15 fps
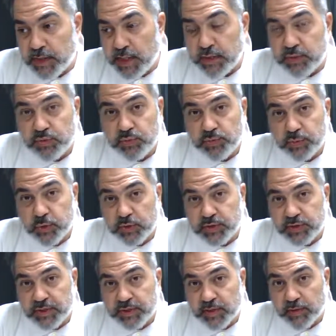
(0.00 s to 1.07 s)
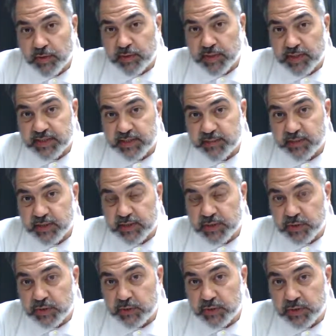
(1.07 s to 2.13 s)
true process about accepting
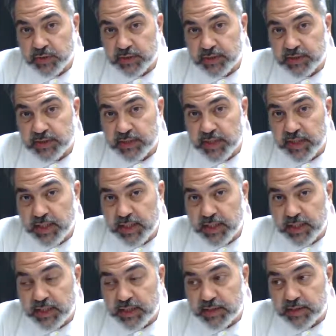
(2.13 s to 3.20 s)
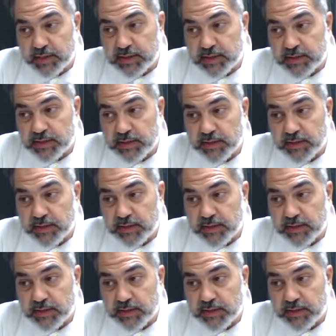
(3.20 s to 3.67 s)
students, not